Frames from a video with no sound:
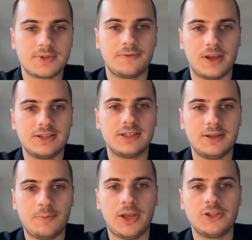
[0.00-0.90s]
of entity
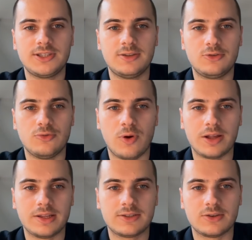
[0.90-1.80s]
pages into
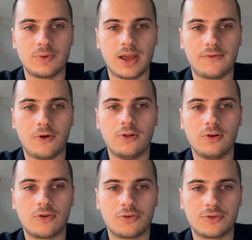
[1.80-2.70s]
one. So we have all
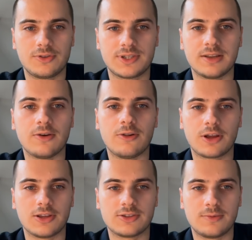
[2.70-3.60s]
orders and all
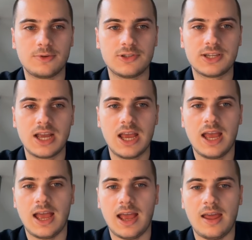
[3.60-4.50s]
customers,
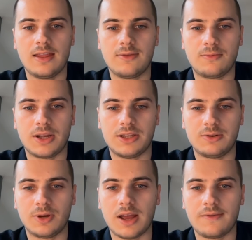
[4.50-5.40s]
and right here
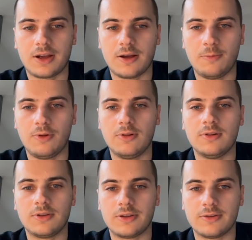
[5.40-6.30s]
we have a couple,
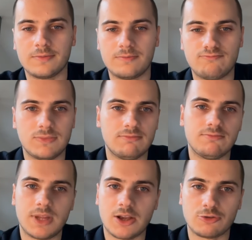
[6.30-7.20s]

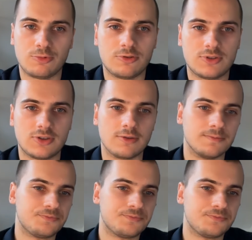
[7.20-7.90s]
dashboards. So